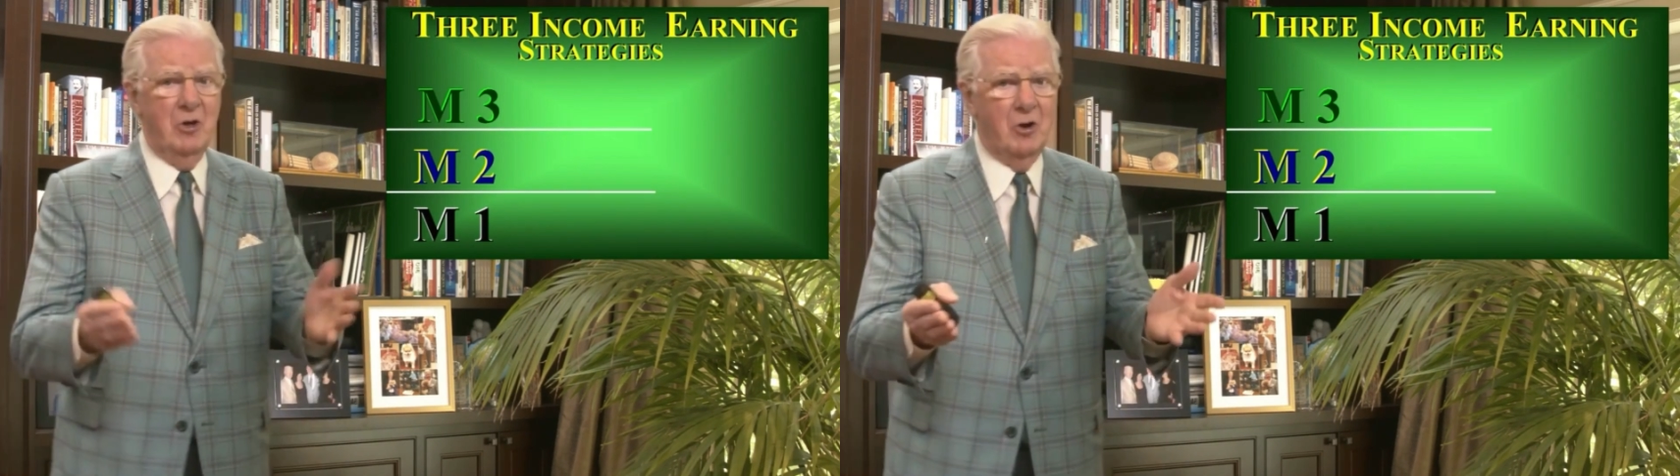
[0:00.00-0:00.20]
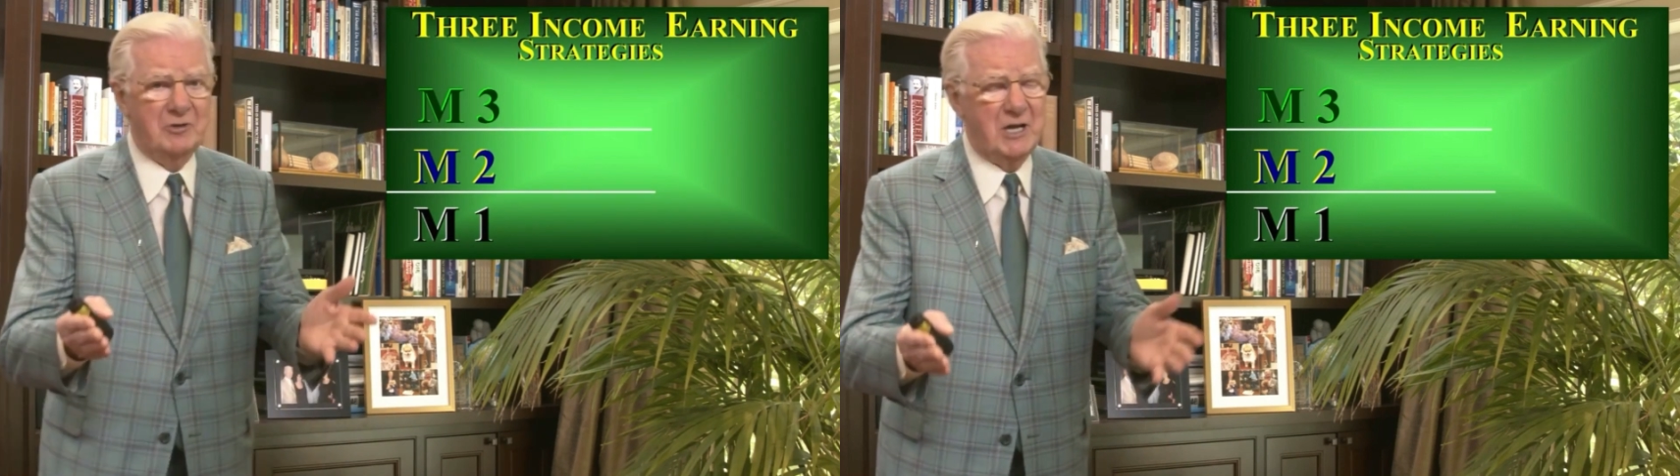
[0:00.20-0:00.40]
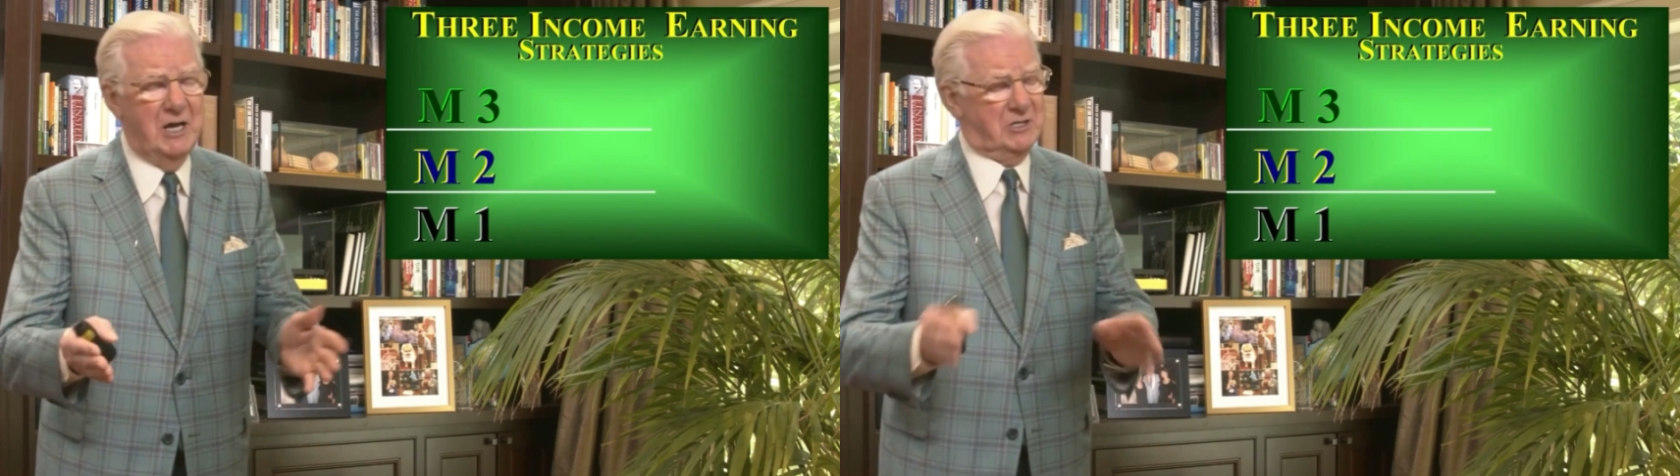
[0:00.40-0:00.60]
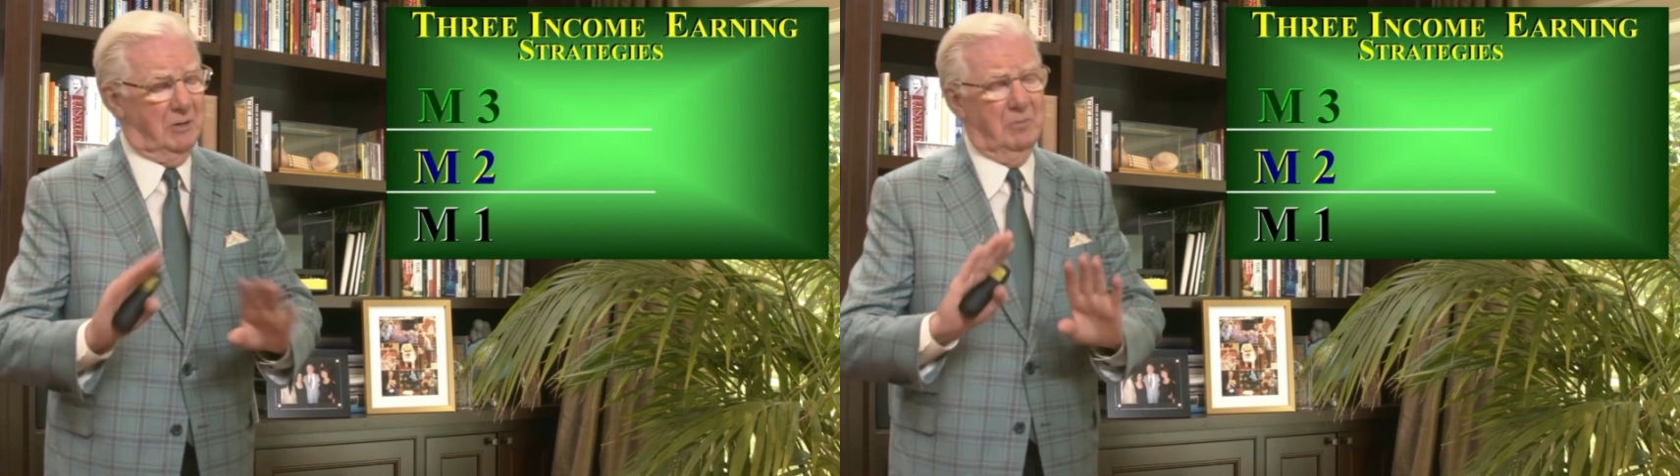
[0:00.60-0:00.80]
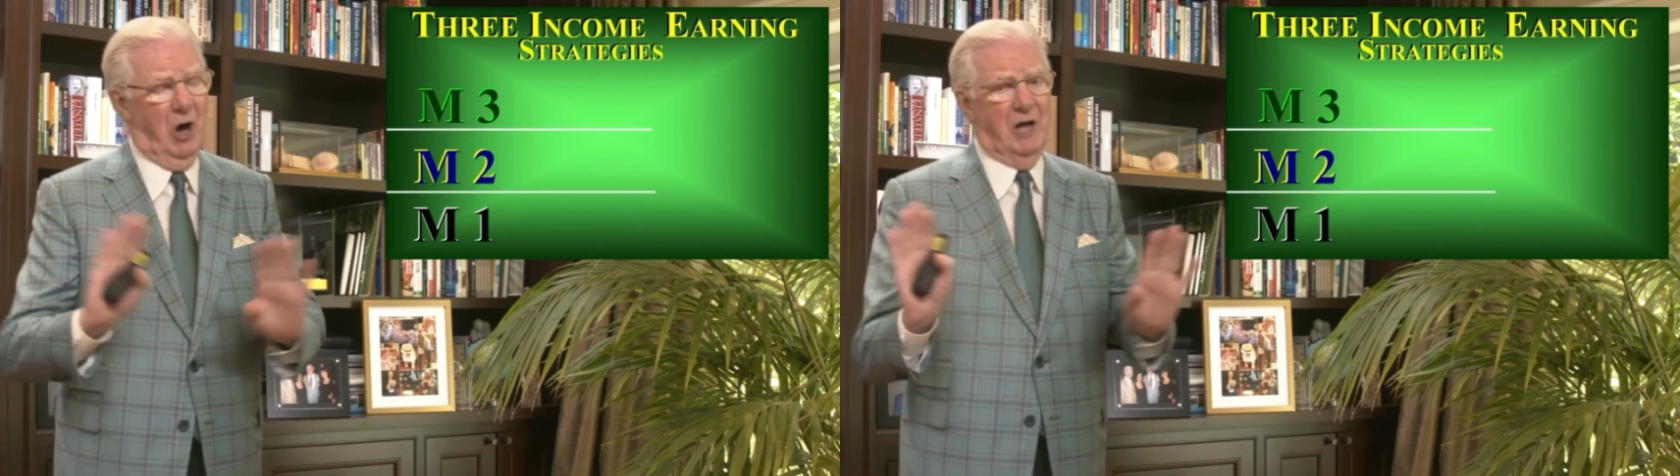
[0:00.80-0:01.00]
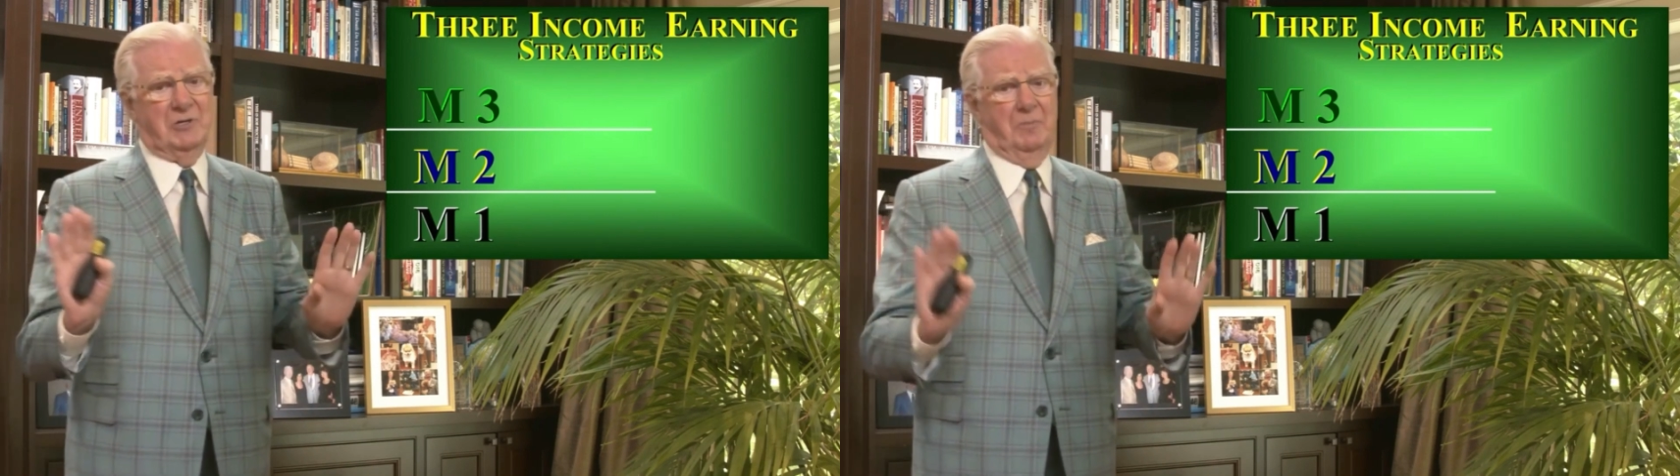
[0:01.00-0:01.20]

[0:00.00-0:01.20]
and if you don't teach them,